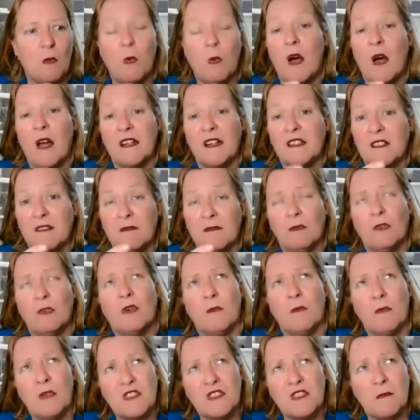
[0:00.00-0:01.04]
white
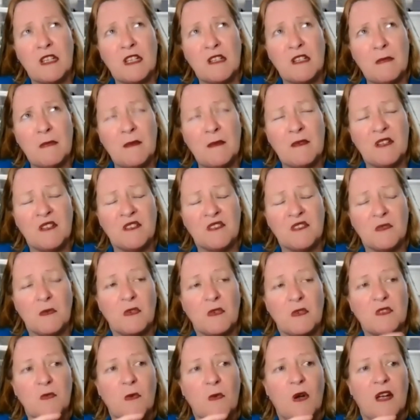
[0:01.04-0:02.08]
not much maybe not so
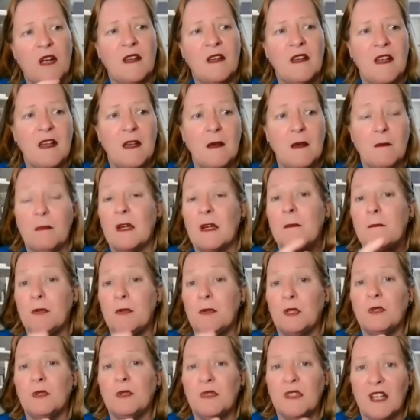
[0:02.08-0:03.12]
much white but a
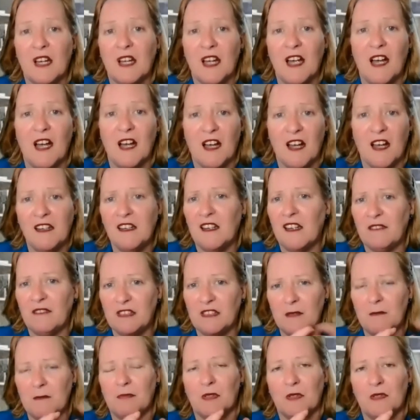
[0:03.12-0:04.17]
blue car a
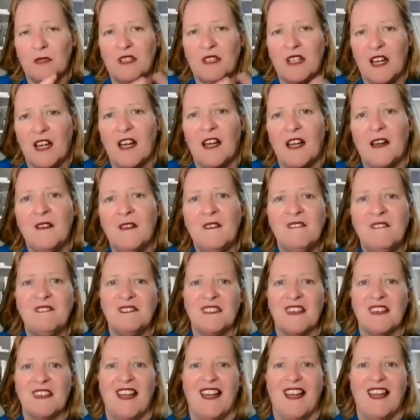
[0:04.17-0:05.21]
lovely blue car
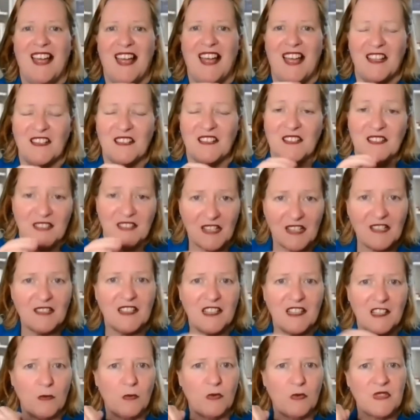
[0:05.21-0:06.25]
and
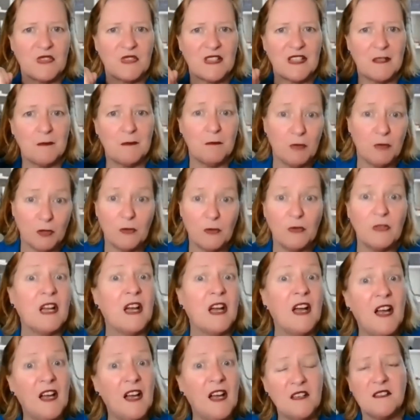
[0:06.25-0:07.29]
suddenly you will see blue
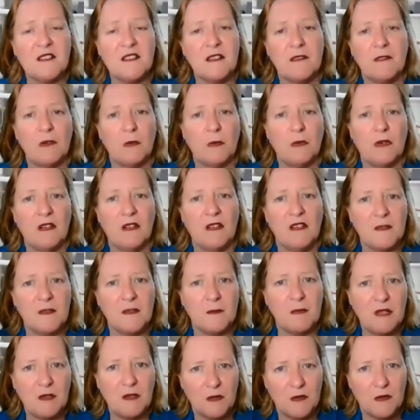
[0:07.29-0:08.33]
cars everywhere. And
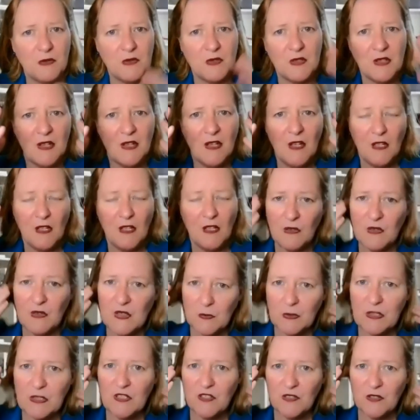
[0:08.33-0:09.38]
it's because you
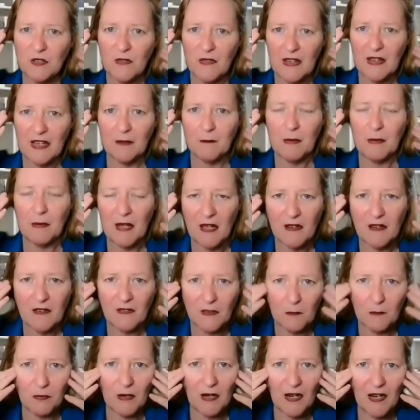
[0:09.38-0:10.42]
switched on that part
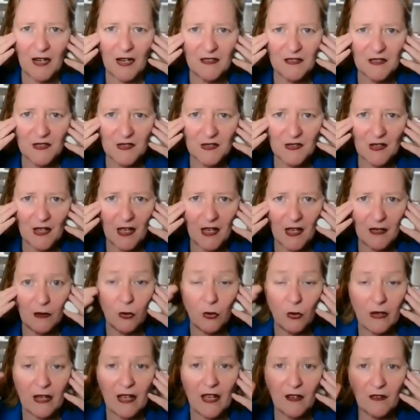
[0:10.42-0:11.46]
of the brain to say,
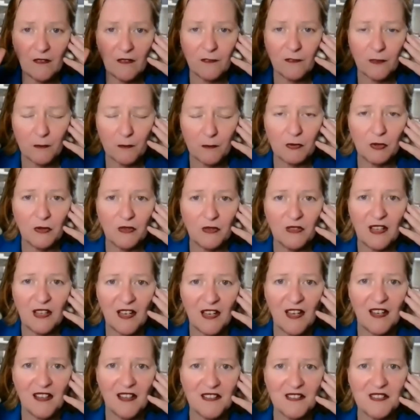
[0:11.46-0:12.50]
look out for blue
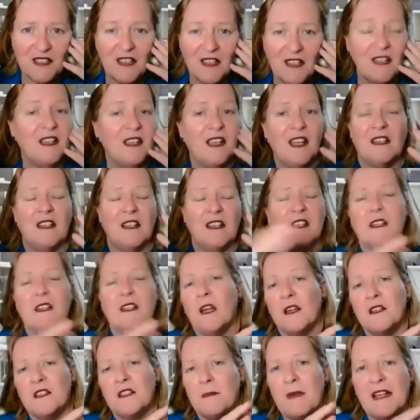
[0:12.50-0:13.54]
cars. It, it
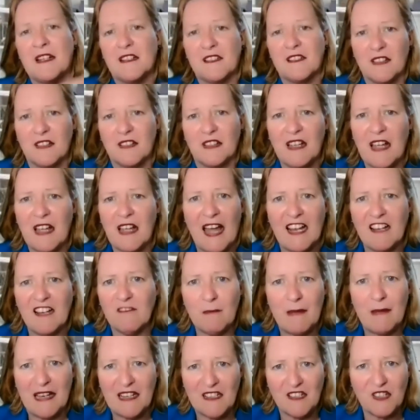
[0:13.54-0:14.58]
goes yes. back to the
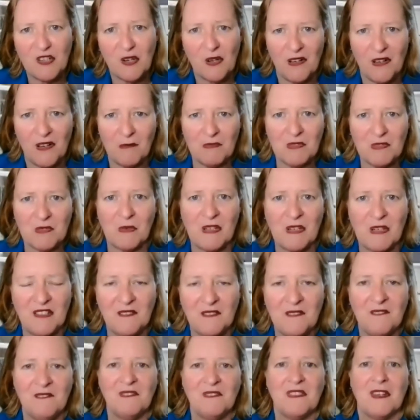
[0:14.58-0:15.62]
caveman times
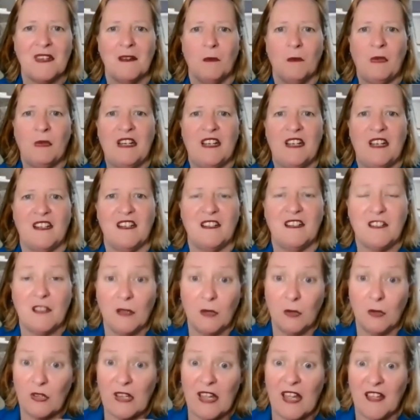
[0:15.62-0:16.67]
when we needed
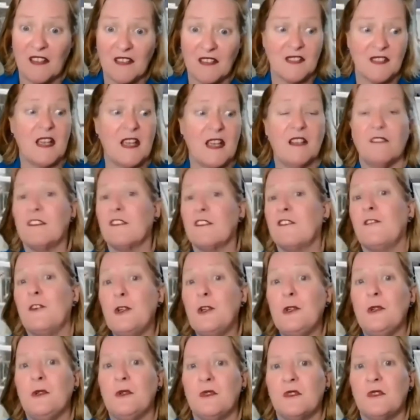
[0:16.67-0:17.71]
to look out, say, for
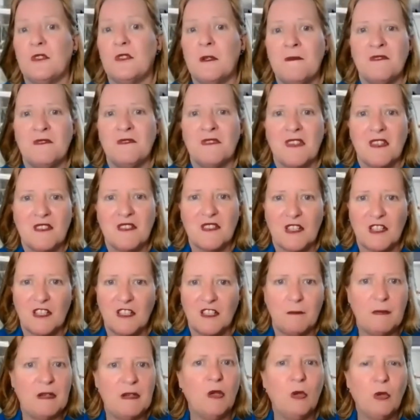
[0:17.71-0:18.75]
food. So
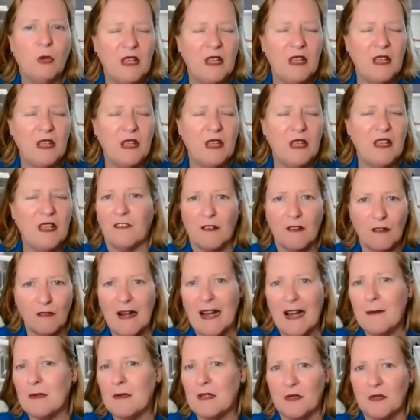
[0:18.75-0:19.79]
you'd be looking out
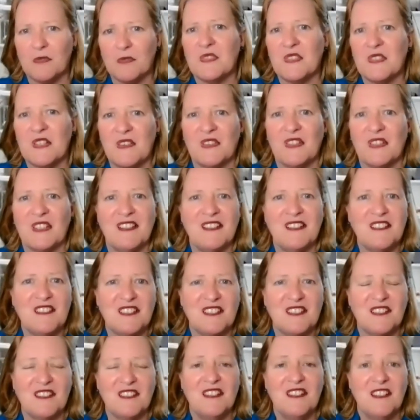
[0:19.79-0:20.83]
for a rabbit or
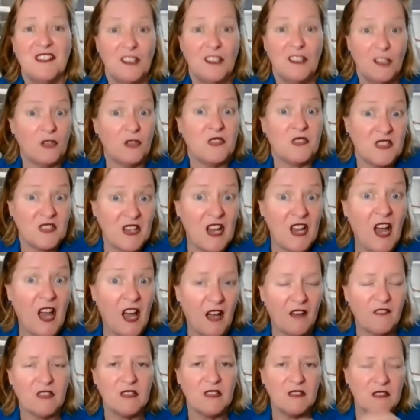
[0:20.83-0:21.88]
something to not
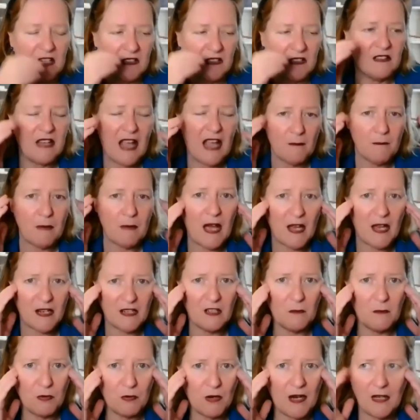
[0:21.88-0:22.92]
starve. And, and that
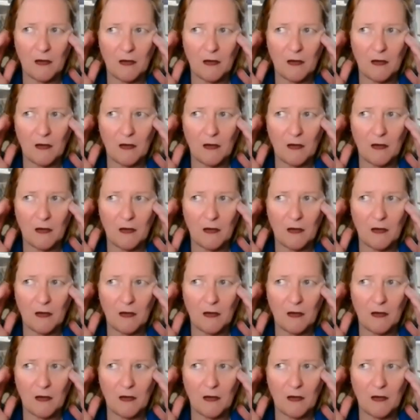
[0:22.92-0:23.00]
part of your